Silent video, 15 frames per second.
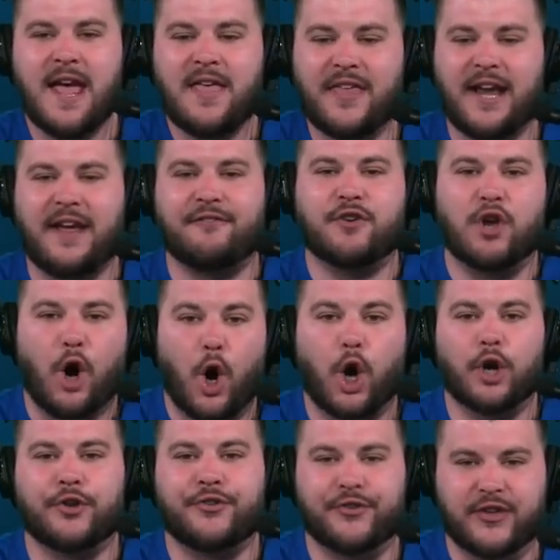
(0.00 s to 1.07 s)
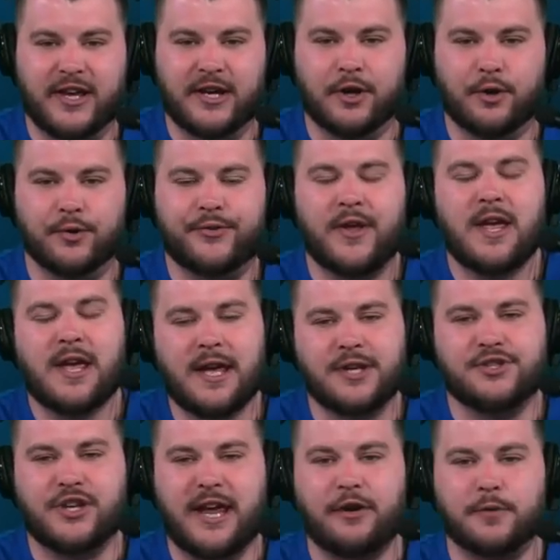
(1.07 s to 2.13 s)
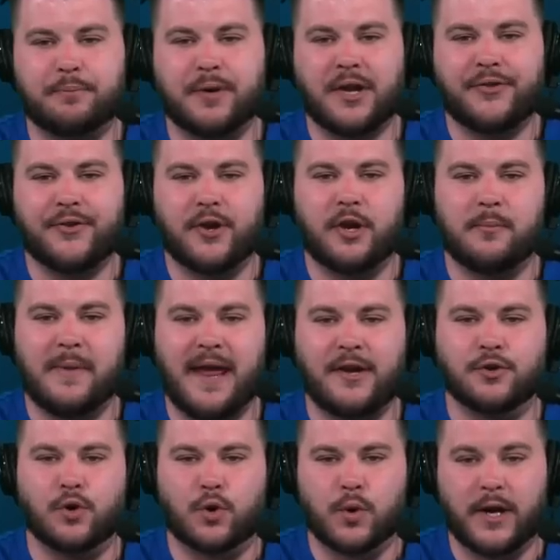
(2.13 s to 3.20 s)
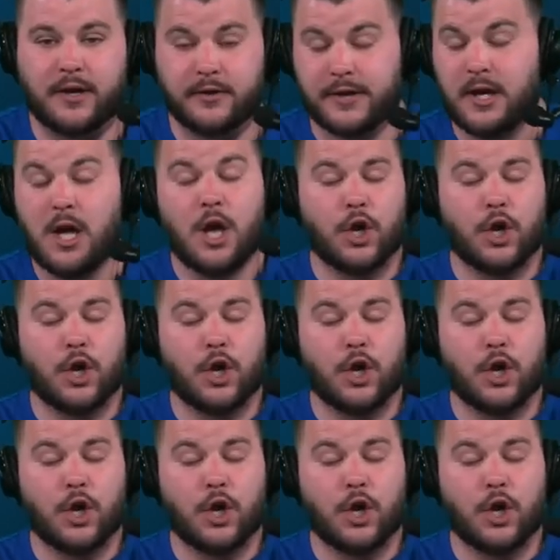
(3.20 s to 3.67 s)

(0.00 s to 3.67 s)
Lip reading: that have guard skills in Jalen Brunson and Emmanuel Quickley.